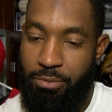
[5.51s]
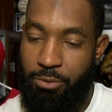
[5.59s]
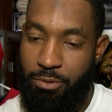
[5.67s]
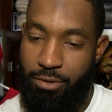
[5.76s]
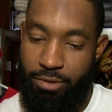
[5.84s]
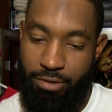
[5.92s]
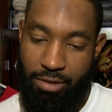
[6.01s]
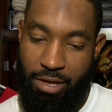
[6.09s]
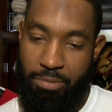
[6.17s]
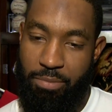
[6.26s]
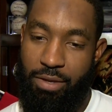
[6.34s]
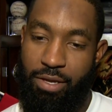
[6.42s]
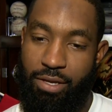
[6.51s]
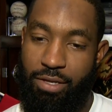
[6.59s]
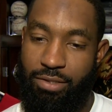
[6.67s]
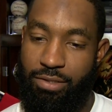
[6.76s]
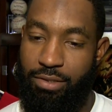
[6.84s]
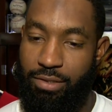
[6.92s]
the more
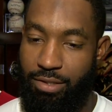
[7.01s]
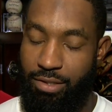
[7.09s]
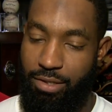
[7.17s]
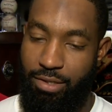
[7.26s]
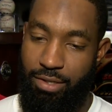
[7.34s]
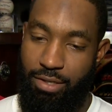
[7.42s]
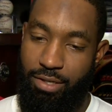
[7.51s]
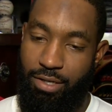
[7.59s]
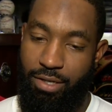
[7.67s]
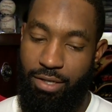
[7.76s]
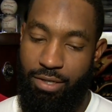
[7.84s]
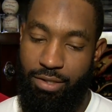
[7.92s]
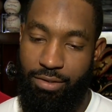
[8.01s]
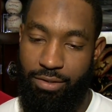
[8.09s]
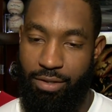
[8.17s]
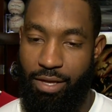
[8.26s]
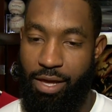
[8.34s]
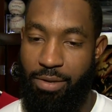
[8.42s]
ABs and
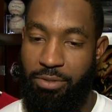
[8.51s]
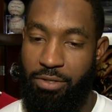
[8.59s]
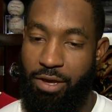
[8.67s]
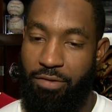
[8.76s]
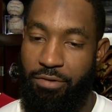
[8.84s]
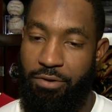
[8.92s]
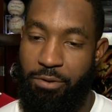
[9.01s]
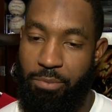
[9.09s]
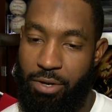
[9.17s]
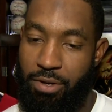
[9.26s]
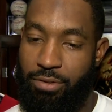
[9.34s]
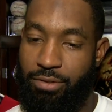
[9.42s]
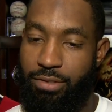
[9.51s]
games you have under your belt,